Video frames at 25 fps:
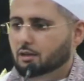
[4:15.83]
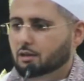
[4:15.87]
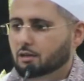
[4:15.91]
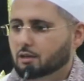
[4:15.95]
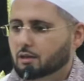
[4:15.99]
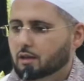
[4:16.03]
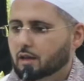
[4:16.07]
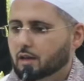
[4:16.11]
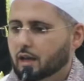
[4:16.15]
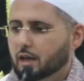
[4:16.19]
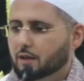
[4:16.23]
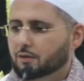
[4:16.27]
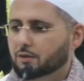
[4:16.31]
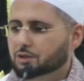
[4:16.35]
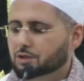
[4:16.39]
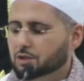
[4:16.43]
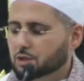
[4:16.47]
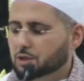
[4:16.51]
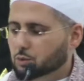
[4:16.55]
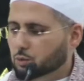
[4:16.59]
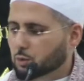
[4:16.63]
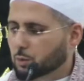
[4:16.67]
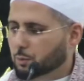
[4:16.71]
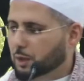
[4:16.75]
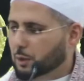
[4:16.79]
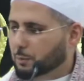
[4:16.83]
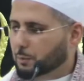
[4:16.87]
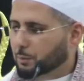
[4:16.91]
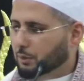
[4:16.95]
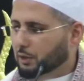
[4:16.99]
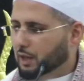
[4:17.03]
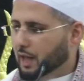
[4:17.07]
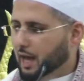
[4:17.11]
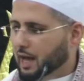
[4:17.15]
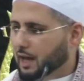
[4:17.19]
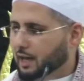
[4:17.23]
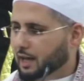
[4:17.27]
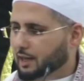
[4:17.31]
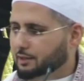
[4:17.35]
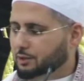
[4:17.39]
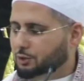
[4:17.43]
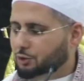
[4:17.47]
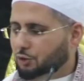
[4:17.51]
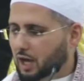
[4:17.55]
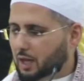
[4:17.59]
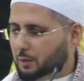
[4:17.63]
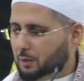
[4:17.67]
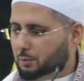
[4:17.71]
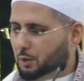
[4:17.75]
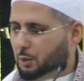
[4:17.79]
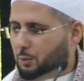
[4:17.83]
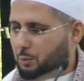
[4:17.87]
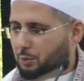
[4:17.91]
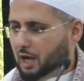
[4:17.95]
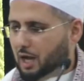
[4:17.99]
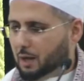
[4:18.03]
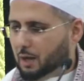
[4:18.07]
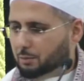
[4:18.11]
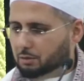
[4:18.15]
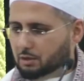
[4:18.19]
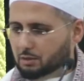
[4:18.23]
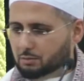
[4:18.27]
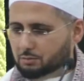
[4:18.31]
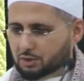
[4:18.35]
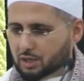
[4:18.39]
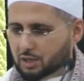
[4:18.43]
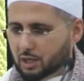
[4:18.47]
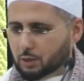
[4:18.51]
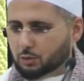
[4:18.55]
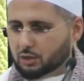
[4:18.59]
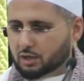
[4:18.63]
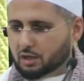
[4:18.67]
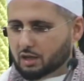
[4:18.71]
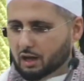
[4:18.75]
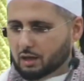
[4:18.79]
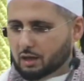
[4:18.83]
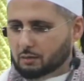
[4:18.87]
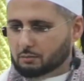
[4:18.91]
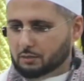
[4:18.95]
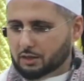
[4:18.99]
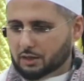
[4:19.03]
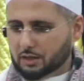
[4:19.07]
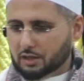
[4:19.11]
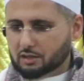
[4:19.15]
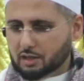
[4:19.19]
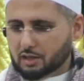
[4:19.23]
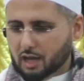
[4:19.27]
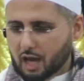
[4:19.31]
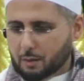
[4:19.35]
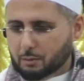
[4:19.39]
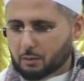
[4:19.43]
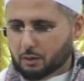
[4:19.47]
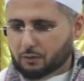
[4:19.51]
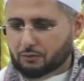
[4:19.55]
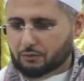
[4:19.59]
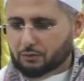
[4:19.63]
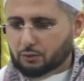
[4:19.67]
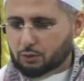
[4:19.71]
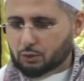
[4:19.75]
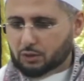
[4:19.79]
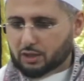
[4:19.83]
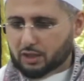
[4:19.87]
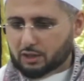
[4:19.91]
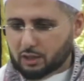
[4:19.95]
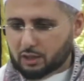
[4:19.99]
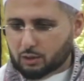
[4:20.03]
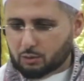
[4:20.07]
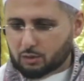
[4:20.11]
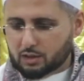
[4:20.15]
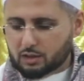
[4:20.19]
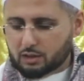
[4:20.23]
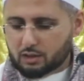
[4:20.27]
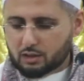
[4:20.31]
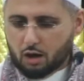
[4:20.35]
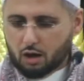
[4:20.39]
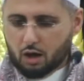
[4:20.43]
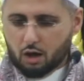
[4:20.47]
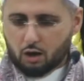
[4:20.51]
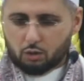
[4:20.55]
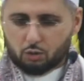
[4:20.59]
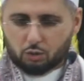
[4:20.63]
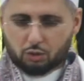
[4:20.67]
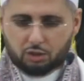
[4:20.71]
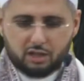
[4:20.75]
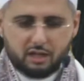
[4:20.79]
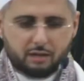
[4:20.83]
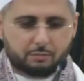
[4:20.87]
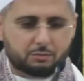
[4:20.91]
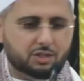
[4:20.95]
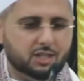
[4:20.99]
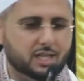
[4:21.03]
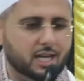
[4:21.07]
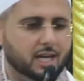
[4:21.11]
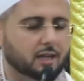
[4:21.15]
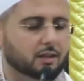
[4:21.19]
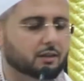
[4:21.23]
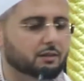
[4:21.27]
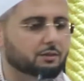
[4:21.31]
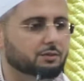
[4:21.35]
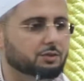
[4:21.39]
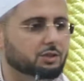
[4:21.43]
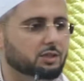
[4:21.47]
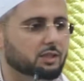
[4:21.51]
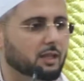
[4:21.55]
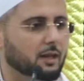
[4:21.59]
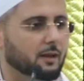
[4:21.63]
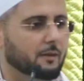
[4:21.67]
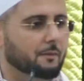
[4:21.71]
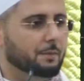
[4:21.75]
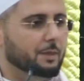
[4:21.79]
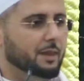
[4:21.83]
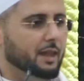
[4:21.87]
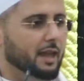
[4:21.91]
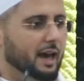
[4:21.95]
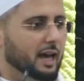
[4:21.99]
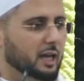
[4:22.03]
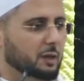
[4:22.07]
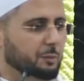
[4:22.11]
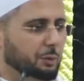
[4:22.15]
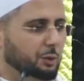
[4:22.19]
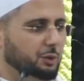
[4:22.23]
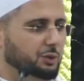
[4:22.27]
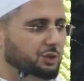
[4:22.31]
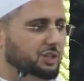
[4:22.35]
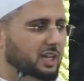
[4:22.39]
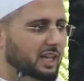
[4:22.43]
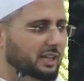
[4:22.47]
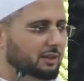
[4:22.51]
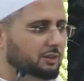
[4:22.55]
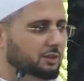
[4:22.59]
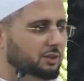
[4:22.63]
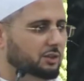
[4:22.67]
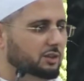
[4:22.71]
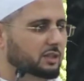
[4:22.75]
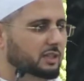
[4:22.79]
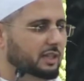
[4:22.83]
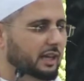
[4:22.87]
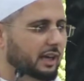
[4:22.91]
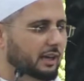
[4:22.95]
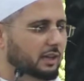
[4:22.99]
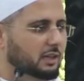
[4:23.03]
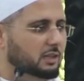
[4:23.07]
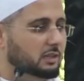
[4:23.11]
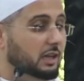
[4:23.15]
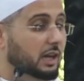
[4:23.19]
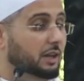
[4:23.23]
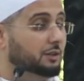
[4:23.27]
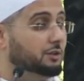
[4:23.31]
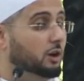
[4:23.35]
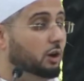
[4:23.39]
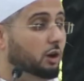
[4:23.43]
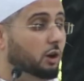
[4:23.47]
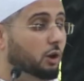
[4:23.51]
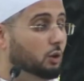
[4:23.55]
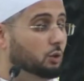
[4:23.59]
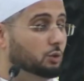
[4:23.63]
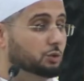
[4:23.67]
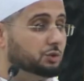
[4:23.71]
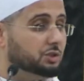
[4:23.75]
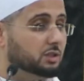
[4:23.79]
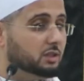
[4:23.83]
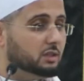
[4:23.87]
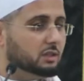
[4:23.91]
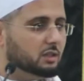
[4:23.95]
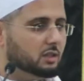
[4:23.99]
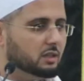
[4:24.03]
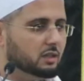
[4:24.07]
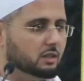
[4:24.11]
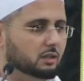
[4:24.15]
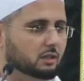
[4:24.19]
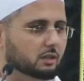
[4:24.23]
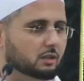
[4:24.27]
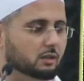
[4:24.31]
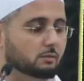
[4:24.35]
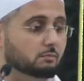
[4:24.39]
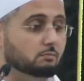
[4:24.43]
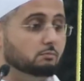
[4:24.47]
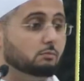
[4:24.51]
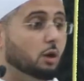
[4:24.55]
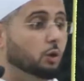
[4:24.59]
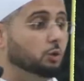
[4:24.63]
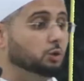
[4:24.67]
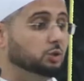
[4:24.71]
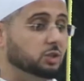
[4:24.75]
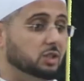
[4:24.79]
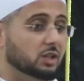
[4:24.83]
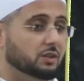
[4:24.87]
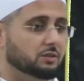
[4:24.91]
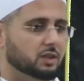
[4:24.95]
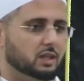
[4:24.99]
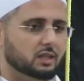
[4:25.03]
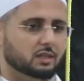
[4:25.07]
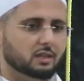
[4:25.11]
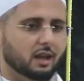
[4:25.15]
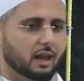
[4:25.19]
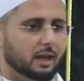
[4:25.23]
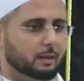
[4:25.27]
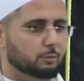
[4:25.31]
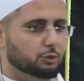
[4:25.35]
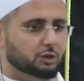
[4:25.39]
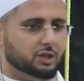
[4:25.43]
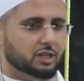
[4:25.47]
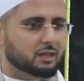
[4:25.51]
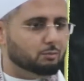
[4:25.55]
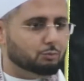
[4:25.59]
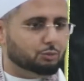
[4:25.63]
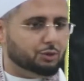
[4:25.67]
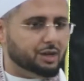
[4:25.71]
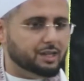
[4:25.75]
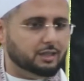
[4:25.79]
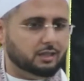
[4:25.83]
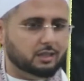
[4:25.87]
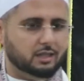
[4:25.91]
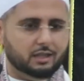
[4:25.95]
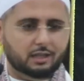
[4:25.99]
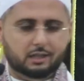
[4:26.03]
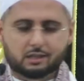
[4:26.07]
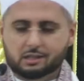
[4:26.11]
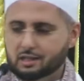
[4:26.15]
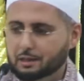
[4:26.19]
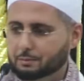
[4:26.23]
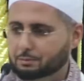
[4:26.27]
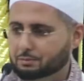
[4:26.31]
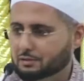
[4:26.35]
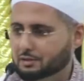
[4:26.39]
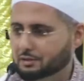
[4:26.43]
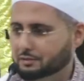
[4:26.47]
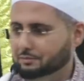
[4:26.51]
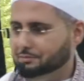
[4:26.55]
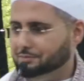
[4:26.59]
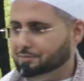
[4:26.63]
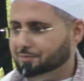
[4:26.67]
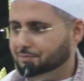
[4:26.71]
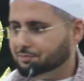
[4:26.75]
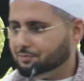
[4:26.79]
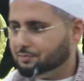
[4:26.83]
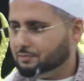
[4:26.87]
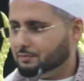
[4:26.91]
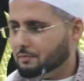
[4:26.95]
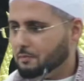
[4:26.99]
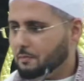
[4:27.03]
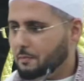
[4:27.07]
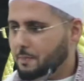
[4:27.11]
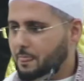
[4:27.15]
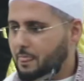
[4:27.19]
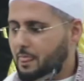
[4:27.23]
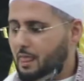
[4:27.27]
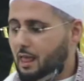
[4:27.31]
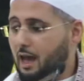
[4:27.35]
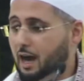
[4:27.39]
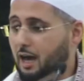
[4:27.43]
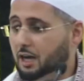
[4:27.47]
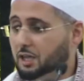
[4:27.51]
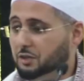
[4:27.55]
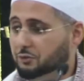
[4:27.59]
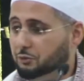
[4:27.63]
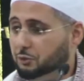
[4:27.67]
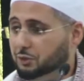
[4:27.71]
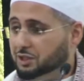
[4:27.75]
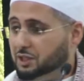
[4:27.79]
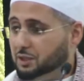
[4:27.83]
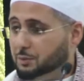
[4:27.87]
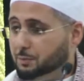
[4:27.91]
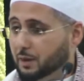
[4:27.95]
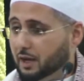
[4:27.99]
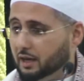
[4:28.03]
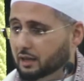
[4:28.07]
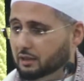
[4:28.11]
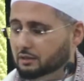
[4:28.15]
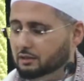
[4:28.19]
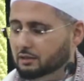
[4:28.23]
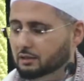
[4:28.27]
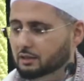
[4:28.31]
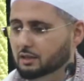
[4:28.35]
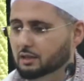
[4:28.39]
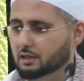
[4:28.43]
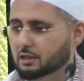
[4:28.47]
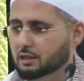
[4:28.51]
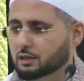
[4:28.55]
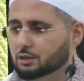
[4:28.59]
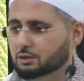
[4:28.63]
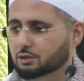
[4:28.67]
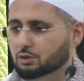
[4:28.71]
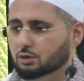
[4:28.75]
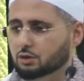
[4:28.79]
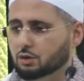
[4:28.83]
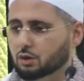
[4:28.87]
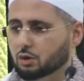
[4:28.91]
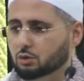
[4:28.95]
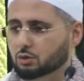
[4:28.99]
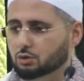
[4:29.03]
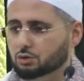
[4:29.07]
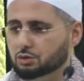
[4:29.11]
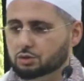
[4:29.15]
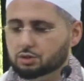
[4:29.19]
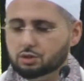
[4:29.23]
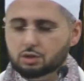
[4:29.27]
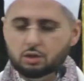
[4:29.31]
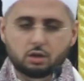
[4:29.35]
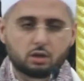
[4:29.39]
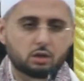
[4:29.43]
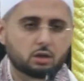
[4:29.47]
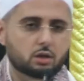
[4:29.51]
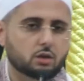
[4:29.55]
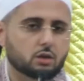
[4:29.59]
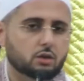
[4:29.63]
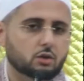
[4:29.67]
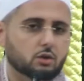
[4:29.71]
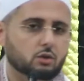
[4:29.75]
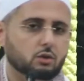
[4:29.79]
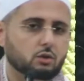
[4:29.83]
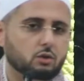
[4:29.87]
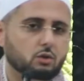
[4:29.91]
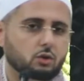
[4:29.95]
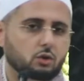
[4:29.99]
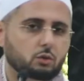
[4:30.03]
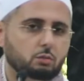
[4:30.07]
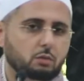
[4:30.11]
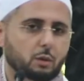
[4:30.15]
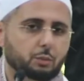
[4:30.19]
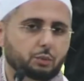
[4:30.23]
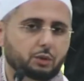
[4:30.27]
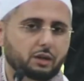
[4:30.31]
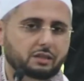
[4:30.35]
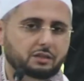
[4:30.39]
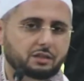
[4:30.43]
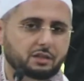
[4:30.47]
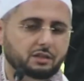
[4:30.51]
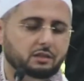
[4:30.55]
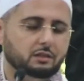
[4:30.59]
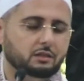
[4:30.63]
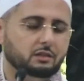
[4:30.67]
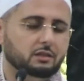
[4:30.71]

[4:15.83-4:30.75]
And this is when people had tribal problems, they would come in the time of food and they would hold themselves and present their case, and the host, most of the time, would embrace and accept out of respect to those whom are present.